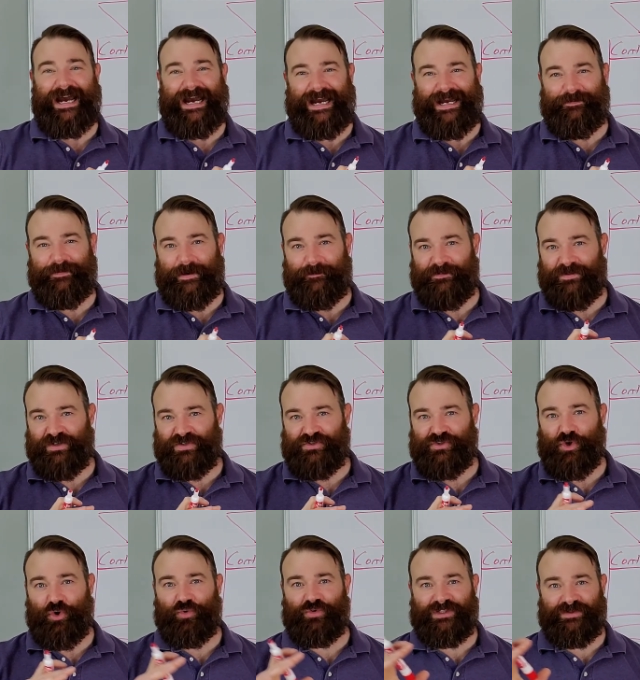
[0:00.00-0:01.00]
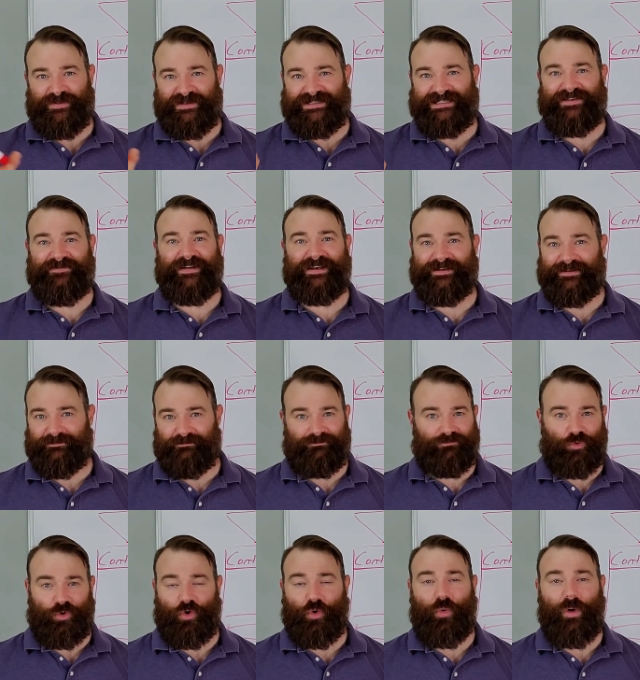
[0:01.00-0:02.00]
There's no specific
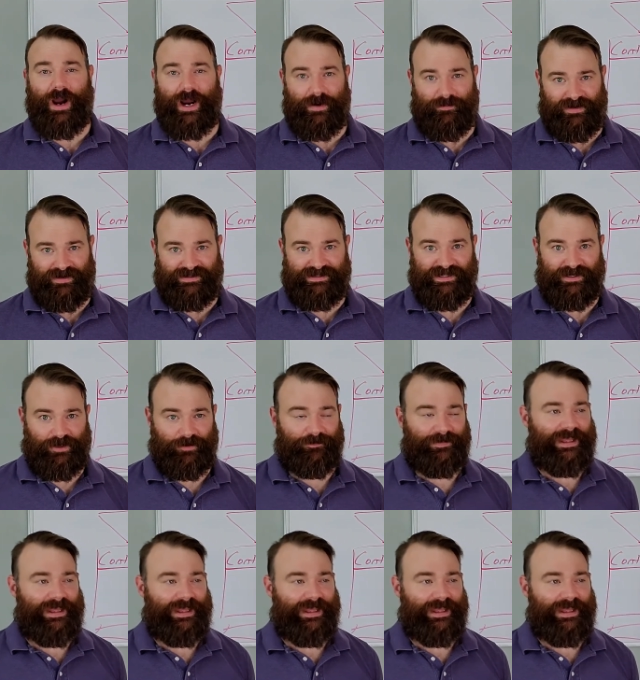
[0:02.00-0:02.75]
requirement here.